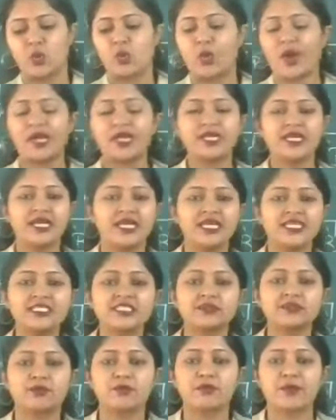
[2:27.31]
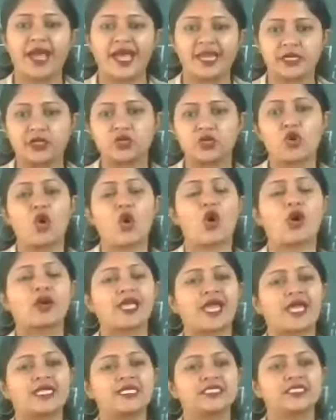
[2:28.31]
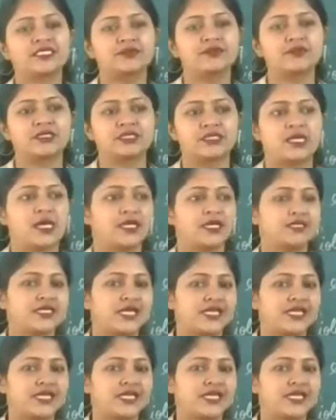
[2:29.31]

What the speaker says: One is macroorganisms,